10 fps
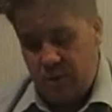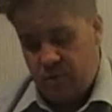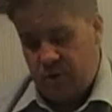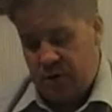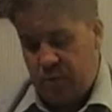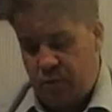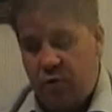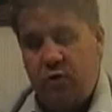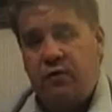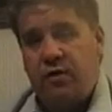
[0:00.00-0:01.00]
But it's
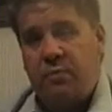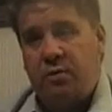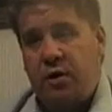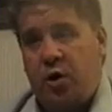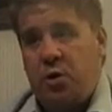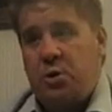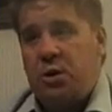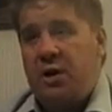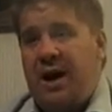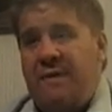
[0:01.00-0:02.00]
proven, because
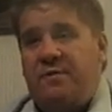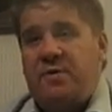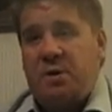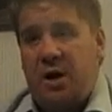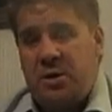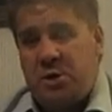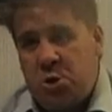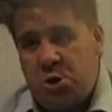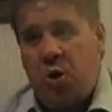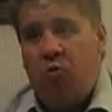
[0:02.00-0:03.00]
they're emphasizing
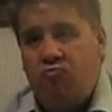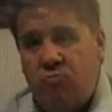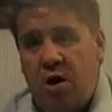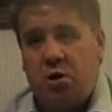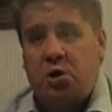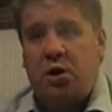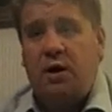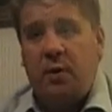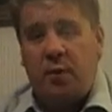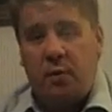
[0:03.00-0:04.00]
so much
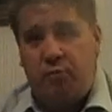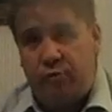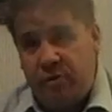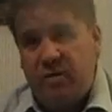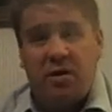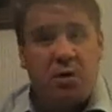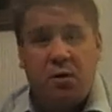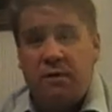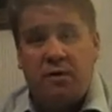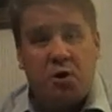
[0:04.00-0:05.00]
the brilliance
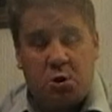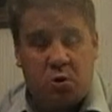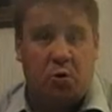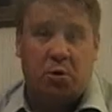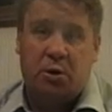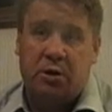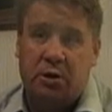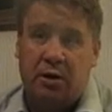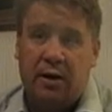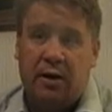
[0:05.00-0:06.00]
of their
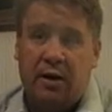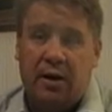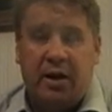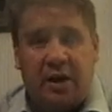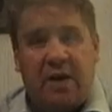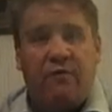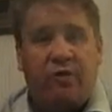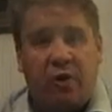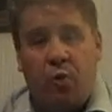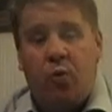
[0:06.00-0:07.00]
sources, it
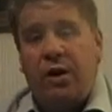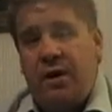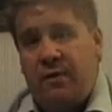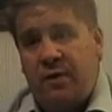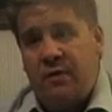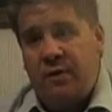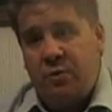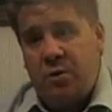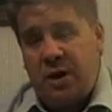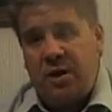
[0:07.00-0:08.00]
gives it away that there
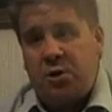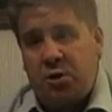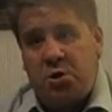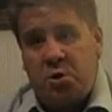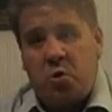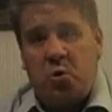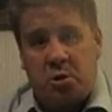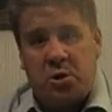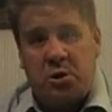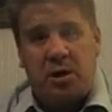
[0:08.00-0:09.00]
was actually
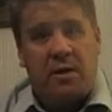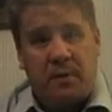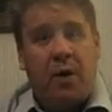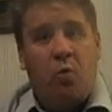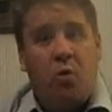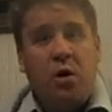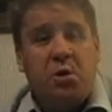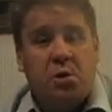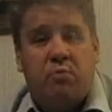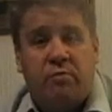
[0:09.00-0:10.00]
sources that
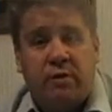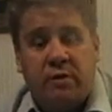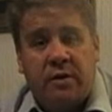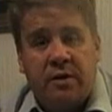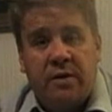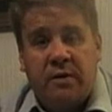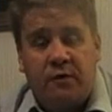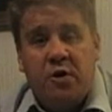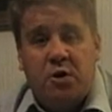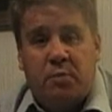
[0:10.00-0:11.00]
weren't so brilliant in the
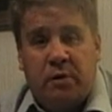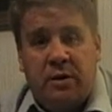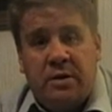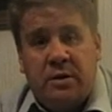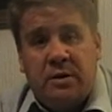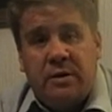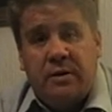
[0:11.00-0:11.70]
first place.